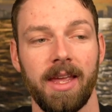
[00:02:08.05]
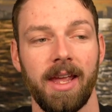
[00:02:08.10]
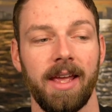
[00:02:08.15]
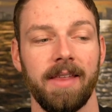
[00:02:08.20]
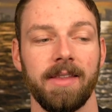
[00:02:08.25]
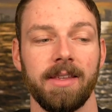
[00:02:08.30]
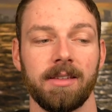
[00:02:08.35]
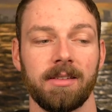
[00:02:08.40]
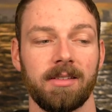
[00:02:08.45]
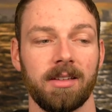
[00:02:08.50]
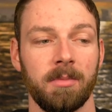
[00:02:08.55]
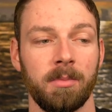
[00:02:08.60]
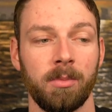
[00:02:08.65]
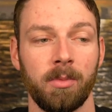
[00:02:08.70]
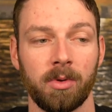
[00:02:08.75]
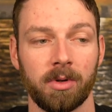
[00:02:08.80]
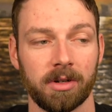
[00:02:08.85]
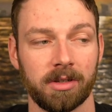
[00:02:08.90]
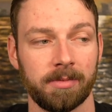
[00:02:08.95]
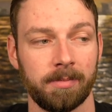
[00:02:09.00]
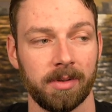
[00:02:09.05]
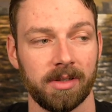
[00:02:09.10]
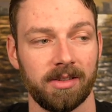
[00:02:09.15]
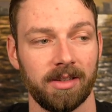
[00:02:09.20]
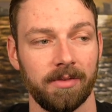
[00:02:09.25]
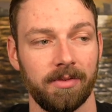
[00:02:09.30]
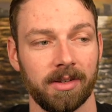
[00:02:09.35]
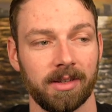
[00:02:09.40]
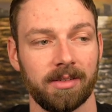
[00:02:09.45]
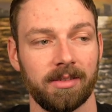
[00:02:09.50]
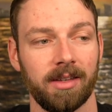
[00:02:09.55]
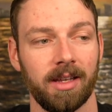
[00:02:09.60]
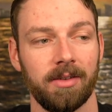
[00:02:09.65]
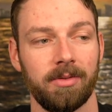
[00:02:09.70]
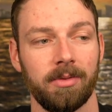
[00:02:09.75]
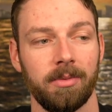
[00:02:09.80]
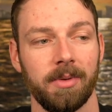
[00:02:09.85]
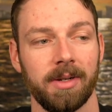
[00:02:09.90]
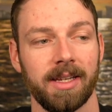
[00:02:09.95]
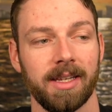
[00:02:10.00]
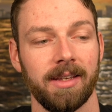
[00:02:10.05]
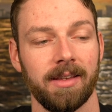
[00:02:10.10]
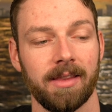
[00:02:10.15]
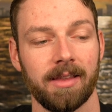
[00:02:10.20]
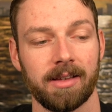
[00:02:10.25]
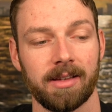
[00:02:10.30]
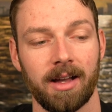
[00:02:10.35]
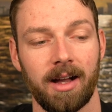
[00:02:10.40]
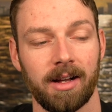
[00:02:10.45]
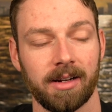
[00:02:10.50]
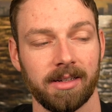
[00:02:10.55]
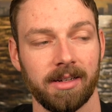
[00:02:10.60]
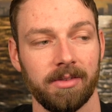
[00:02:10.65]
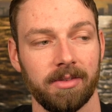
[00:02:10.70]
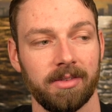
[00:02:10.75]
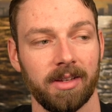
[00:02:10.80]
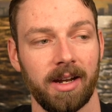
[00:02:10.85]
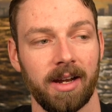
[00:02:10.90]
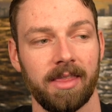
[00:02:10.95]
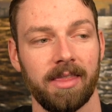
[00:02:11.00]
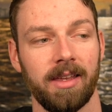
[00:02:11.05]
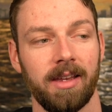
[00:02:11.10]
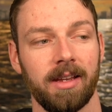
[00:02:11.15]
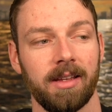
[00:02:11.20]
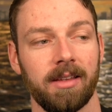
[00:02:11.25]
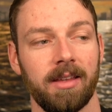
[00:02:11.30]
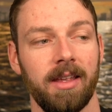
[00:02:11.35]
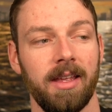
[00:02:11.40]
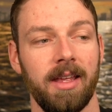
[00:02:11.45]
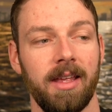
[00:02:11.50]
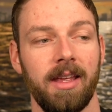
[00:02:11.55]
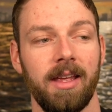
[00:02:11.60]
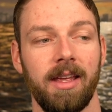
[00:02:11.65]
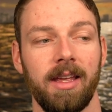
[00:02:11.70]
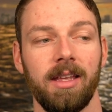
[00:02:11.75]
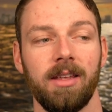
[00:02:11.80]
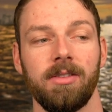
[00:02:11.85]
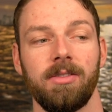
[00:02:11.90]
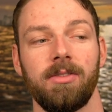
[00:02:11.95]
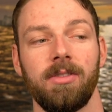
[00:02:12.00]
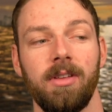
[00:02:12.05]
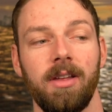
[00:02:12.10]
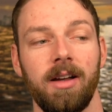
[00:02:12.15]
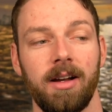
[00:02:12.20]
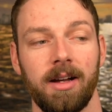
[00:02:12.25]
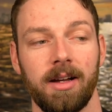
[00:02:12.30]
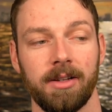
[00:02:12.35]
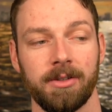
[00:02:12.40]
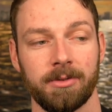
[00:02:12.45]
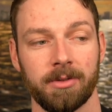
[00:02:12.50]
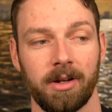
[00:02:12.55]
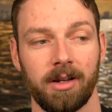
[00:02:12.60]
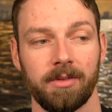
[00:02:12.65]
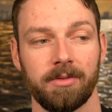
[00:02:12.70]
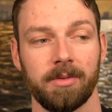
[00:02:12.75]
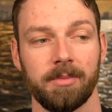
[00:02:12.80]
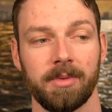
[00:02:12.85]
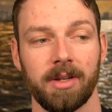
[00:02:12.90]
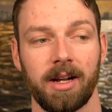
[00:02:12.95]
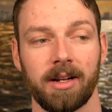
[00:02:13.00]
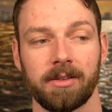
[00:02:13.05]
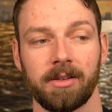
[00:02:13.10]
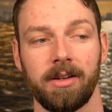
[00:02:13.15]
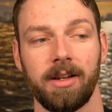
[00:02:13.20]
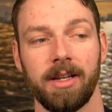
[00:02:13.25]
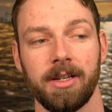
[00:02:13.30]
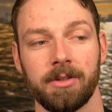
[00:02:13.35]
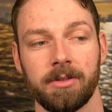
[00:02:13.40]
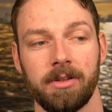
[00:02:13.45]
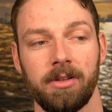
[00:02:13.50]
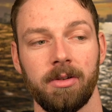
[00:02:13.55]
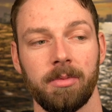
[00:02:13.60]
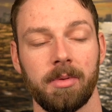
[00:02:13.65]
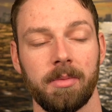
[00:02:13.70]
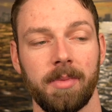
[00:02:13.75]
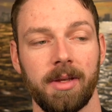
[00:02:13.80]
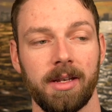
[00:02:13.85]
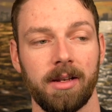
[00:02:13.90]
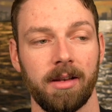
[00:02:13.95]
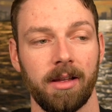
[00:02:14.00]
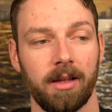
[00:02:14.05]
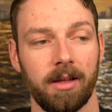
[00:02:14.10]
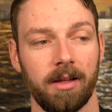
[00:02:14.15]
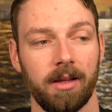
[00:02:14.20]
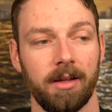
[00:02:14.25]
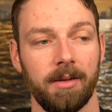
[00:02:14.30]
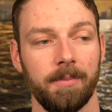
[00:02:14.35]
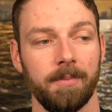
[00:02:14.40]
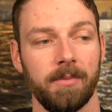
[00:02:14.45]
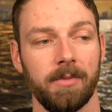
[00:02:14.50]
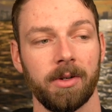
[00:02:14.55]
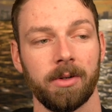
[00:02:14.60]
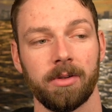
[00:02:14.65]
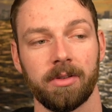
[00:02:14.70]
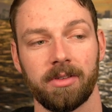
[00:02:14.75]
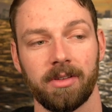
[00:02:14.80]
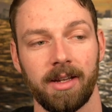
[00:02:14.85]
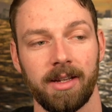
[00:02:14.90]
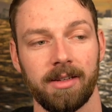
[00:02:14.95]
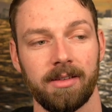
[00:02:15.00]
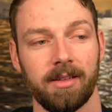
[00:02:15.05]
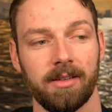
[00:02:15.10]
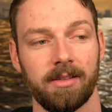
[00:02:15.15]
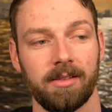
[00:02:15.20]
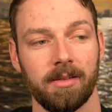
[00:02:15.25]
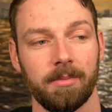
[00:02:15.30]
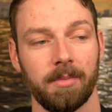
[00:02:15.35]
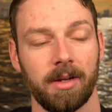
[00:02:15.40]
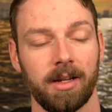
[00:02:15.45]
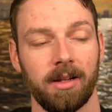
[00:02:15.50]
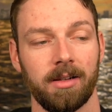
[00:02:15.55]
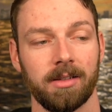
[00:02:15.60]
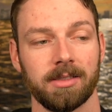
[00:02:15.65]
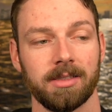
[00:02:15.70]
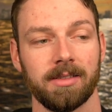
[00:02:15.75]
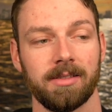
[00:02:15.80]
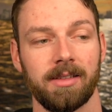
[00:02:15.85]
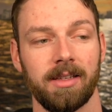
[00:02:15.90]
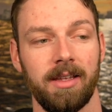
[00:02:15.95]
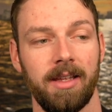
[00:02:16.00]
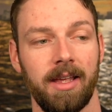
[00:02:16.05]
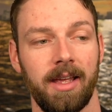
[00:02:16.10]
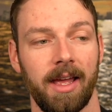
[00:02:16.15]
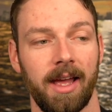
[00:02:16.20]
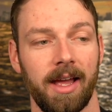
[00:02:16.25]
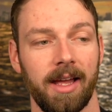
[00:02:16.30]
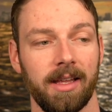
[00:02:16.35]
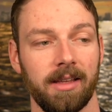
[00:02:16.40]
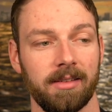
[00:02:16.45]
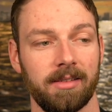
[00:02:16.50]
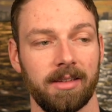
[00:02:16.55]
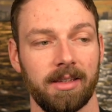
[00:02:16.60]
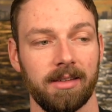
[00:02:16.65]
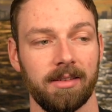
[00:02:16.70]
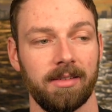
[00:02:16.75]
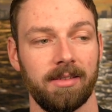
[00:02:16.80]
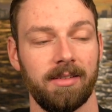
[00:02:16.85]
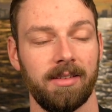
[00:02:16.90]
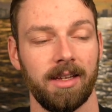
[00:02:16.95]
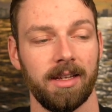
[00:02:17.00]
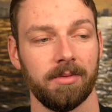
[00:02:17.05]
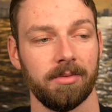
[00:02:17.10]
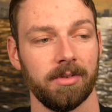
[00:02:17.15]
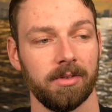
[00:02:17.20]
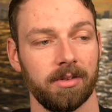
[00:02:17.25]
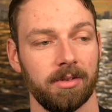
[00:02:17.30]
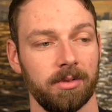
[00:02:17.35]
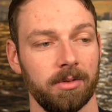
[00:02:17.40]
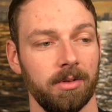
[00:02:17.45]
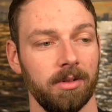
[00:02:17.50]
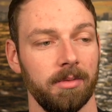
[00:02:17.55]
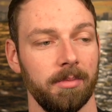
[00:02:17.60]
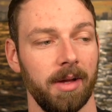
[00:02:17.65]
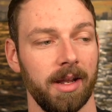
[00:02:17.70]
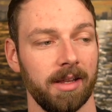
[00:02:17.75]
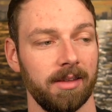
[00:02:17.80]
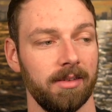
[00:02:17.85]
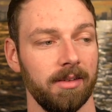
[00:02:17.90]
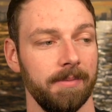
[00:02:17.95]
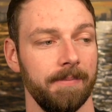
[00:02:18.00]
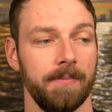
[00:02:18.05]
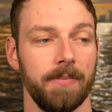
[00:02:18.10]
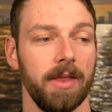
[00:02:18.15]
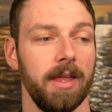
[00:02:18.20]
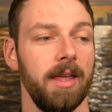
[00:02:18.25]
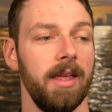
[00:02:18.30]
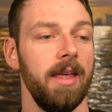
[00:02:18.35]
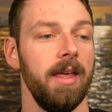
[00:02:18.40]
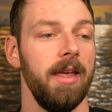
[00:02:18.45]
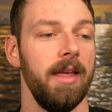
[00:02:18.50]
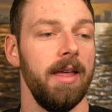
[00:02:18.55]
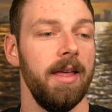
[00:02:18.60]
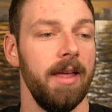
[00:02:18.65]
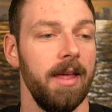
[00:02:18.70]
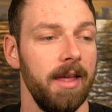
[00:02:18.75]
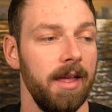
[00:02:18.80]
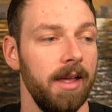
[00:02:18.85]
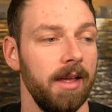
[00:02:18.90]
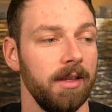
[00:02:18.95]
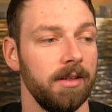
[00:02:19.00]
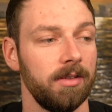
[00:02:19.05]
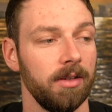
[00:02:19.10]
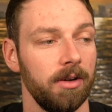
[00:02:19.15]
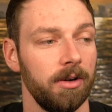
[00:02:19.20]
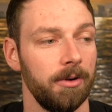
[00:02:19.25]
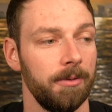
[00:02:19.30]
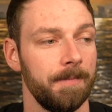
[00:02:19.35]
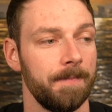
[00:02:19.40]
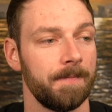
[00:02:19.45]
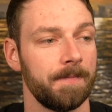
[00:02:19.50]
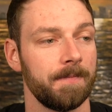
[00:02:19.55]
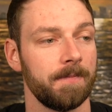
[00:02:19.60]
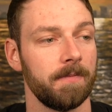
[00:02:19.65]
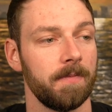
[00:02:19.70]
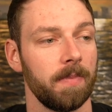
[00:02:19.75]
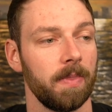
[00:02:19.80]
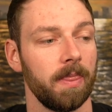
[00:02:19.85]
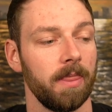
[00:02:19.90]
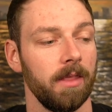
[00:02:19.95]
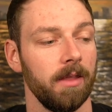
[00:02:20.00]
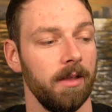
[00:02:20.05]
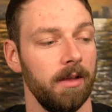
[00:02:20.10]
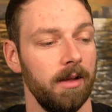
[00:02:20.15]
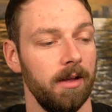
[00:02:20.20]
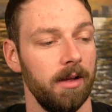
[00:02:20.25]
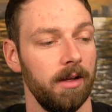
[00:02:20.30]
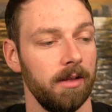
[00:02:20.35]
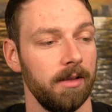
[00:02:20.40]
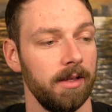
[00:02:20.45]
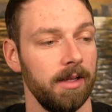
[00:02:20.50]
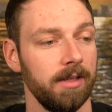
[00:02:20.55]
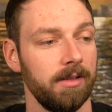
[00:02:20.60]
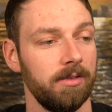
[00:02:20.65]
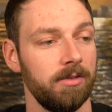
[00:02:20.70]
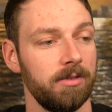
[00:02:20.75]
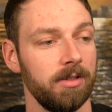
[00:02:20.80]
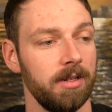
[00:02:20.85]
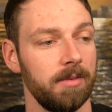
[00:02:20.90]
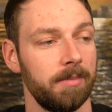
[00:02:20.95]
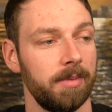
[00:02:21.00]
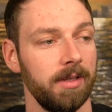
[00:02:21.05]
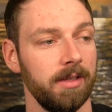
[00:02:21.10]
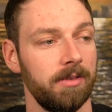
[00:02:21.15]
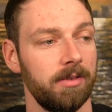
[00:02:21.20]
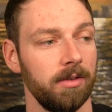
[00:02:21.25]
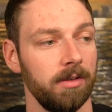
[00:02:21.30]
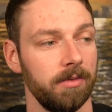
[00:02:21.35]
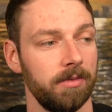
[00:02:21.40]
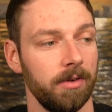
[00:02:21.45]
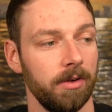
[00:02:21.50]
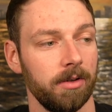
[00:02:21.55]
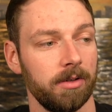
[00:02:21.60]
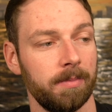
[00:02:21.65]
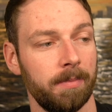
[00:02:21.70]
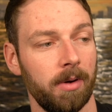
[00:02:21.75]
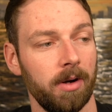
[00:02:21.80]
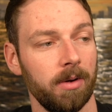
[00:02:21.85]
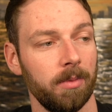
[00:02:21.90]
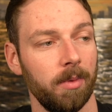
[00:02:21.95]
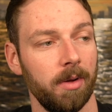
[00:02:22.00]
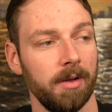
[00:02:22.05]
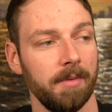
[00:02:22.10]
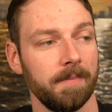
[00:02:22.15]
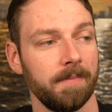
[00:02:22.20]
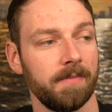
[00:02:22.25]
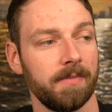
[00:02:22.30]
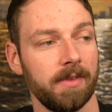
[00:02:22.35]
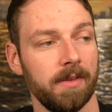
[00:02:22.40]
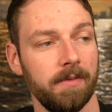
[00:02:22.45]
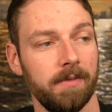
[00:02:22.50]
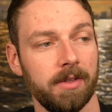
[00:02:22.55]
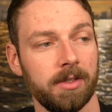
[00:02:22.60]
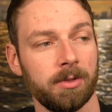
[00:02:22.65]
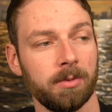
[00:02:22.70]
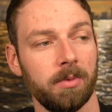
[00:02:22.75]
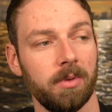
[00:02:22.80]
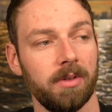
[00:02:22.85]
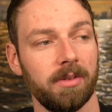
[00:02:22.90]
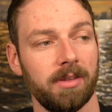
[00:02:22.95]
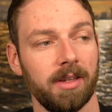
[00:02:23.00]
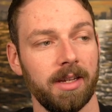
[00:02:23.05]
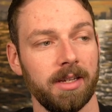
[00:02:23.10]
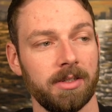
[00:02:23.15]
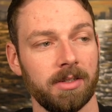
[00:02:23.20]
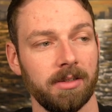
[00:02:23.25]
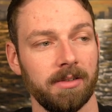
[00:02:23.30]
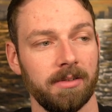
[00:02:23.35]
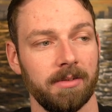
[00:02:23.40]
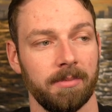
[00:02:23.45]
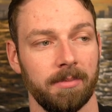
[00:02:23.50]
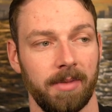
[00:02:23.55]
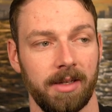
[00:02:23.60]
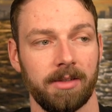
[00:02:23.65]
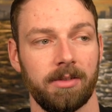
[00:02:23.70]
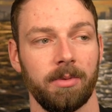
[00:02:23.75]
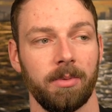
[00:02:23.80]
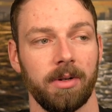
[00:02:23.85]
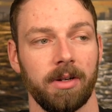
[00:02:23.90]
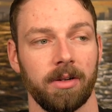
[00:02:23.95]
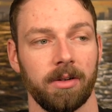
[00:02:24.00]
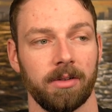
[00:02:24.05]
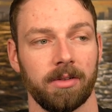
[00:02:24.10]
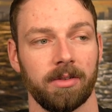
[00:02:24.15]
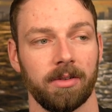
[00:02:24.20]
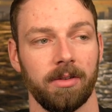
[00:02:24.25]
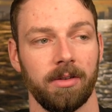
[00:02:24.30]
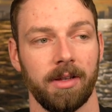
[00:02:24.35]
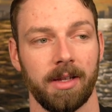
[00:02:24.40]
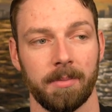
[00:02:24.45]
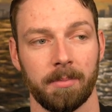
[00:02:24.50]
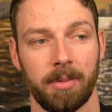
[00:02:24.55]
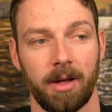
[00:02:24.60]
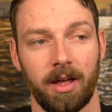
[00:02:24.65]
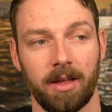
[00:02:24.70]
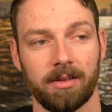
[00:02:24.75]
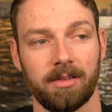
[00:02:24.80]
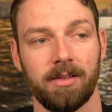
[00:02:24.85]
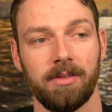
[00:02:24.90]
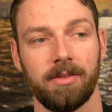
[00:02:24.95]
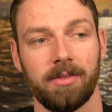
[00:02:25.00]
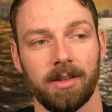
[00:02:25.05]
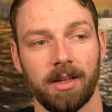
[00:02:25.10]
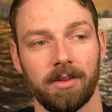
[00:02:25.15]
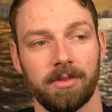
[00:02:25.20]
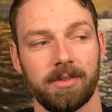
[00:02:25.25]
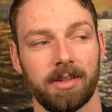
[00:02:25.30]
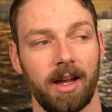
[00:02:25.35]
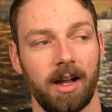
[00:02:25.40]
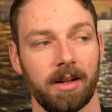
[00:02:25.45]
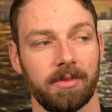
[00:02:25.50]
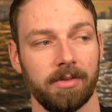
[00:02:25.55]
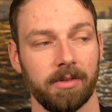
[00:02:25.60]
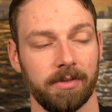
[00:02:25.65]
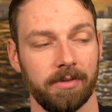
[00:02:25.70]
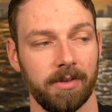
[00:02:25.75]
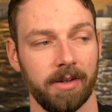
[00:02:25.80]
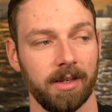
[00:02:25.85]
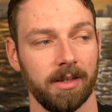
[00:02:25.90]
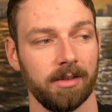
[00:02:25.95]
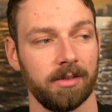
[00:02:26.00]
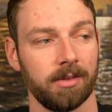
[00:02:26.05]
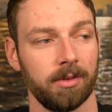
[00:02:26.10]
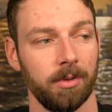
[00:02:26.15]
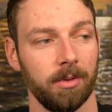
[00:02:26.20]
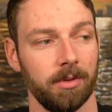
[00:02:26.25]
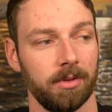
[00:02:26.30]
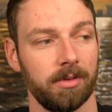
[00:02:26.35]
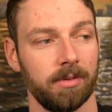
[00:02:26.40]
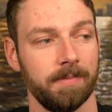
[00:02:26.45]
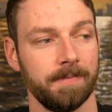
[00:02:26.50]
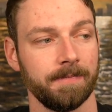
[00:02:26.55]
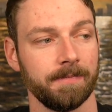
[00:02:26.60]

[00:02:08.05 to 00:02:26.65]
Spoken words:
And then some more specific stuff when we get into the cognitive side of thing is drawn from Dr. Andrew Huberman, a neuroscientist and biologist at Stanford School of Medicine. So let's jump into it, folks. Part one, visualization, mental rehearsal, and positive self-talk for fitness goals.